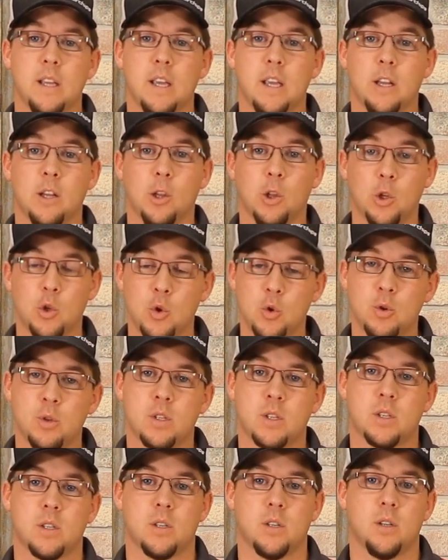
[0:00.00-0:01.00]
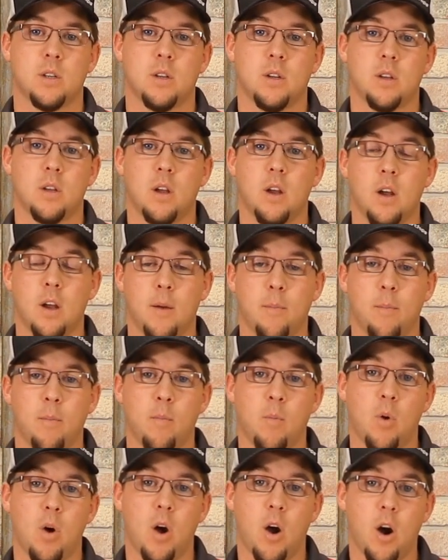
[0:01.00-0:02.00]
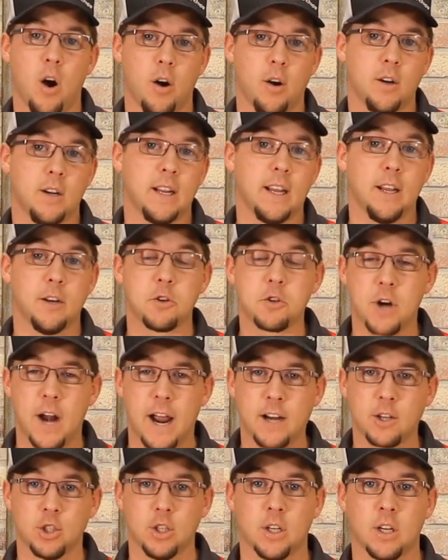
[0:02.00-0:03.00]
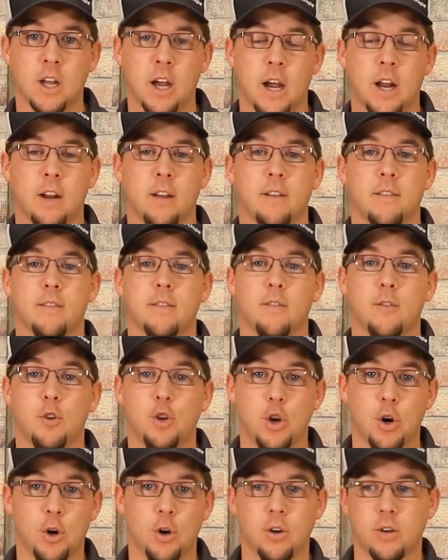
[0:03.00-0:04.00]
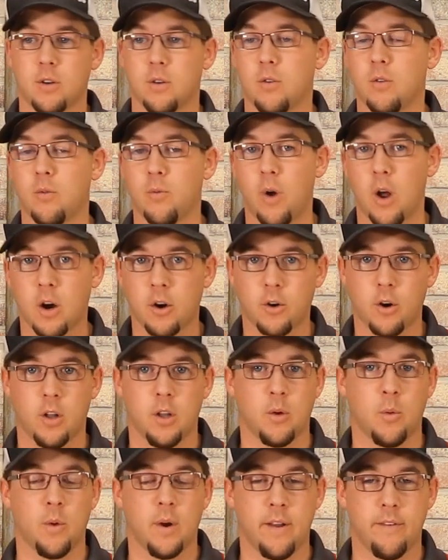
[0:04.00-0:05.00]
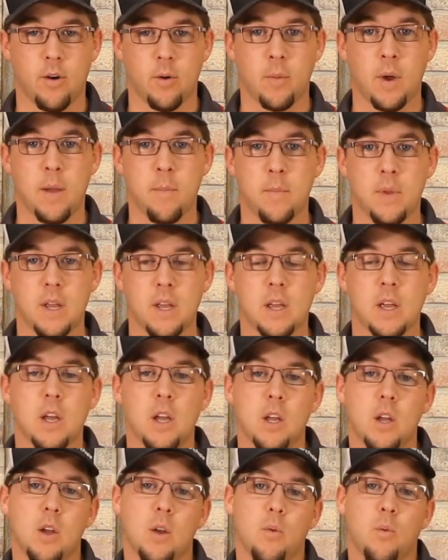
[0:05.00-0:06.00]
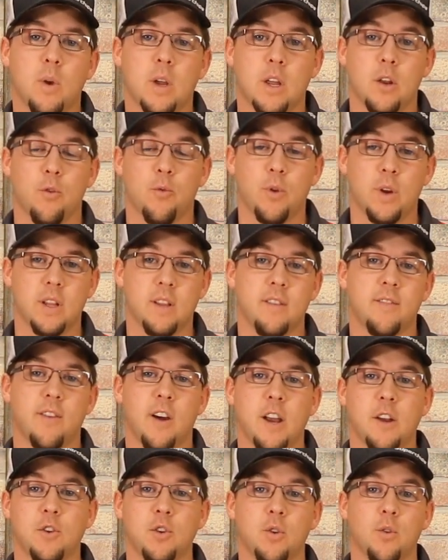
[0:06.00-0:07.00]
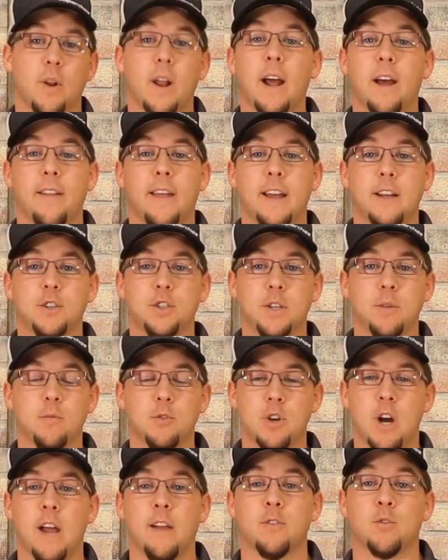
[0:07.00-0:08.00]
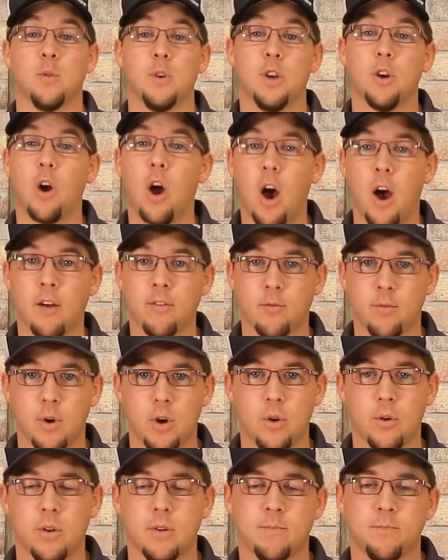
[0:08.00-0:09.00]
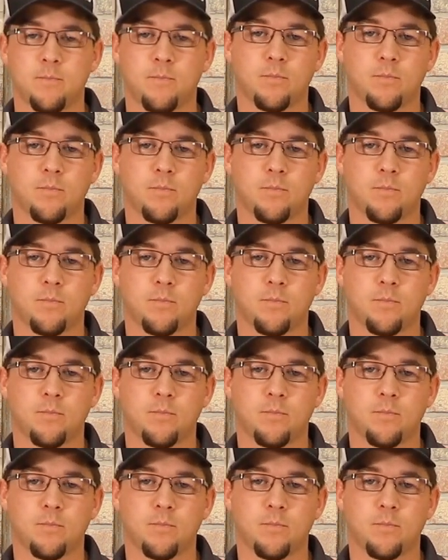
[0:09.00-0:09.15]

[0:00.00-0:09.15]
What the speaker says: in loose, hard to get traction kind of dirt, rock crawling, whatever it might be. We can really fine tune how that Jeep drives when you're off-road.